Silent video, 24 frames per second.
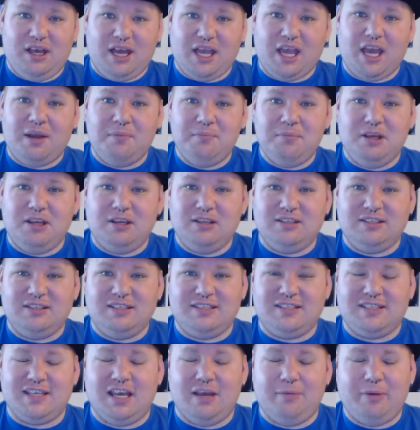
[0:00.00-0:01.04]
I got a bit to
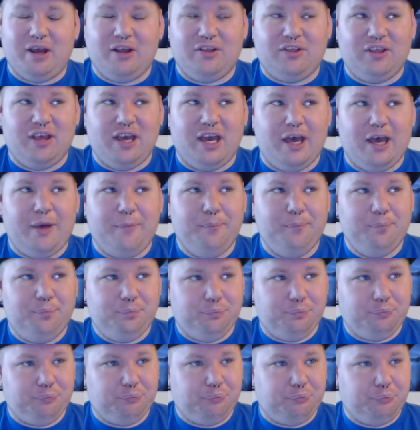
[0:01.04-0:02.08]
say about that.